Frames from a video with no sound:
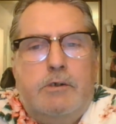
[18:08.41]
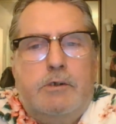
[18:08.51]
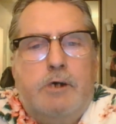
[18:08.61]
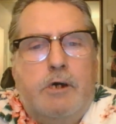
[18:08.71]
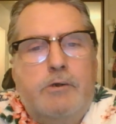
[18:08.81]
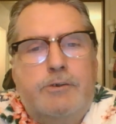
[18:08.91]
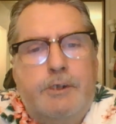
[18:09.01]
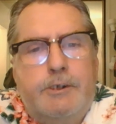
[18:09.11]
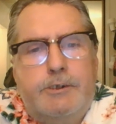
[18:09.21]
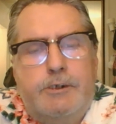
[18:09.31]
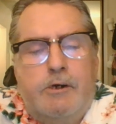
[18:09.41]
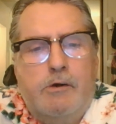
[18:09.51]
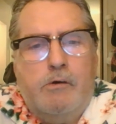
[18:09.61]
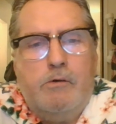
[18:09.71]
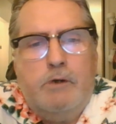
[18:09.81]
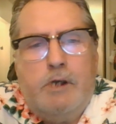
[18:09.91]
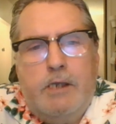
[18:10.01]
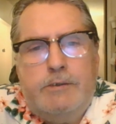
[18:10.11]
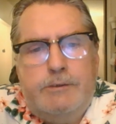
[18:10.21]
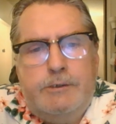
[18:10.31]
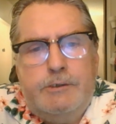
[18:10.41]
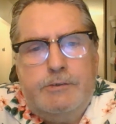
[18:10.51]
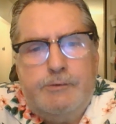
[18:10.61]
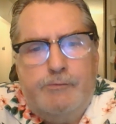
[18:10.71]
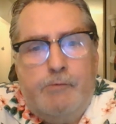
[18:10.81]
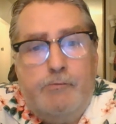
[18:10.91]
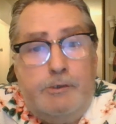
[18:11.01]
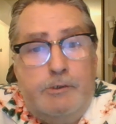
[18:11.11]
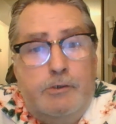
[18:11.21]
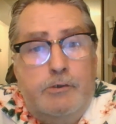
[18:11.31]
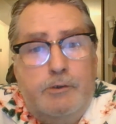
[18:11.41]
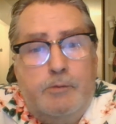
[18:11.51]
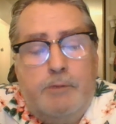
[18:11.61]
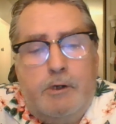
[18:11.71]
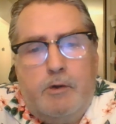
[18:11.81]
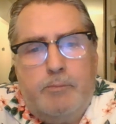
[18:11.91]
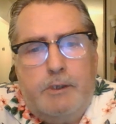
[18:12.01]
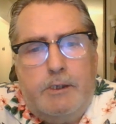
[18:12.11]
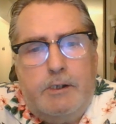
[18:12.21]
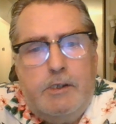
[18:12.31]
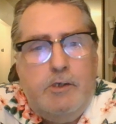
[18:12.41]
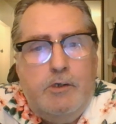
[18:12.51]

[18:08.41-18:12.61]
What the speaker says: contradicting our own ideas of what we learned about our planet,